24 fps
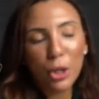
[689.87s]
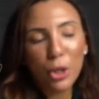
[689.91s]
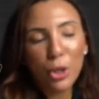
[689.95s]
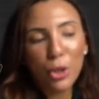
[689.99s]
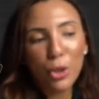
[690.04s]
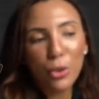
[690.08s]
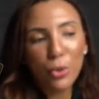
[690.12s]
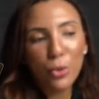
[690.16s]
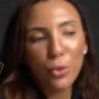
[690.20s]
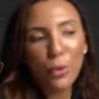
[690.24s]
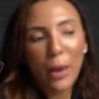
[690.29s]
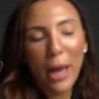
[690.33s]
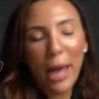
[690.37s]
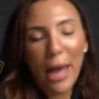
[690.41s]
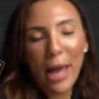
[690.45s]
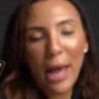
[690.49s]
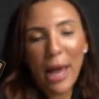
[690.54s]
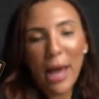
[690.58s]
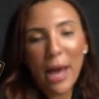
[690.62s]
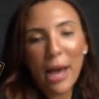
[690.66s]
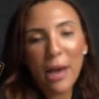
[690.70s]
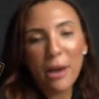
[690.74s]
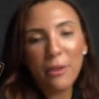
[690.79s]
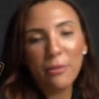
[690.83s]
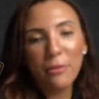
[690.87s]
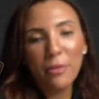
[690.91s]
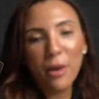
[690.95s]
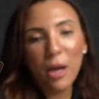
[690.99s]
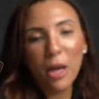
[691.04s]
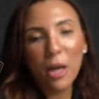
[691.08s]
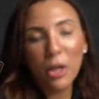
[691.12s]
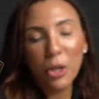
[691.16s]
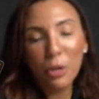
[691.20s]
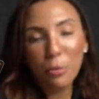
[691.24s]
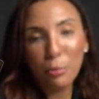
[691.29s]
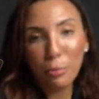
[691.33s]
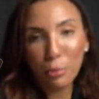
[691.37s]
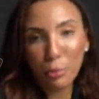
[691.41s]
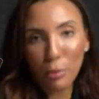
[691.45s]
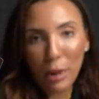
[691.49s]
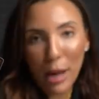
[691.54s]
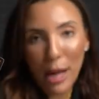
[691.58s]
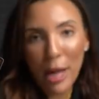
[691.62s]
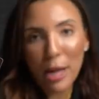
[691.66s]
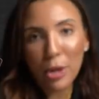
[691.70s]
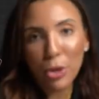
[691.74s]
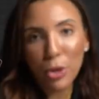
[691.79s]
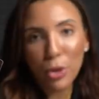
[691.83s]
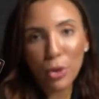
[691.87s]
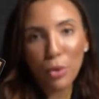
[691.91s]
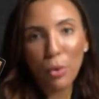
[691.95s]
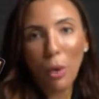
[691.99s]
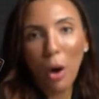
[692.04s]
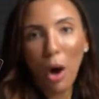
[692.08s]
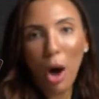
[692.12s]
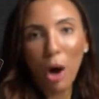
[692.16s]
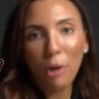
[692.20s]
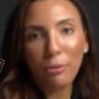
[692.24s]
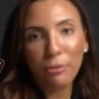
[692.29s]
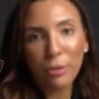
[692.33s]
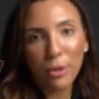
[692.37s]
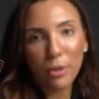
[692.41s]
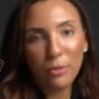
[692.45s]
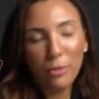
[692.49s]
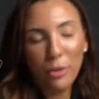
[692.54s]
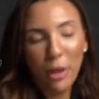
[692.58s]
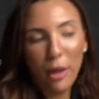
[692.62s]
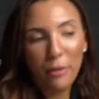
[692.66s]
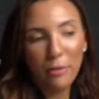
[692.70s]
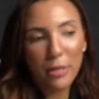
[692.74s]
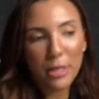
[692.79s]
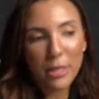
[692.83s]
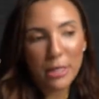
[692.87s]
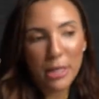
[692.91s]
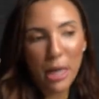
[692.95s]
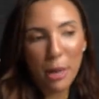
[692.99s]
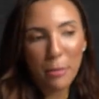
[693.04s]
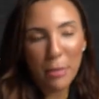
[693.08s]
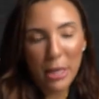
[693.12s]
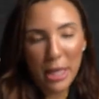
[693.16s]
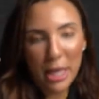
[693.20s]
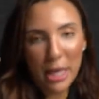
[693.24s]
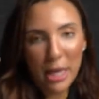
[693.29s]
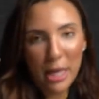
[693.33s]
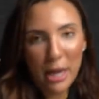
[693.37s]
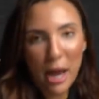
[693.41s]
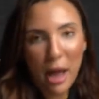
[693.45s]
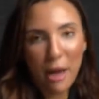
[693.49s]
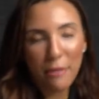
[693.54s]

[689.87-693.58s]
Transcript: you have a brand new offer of love that's coming in.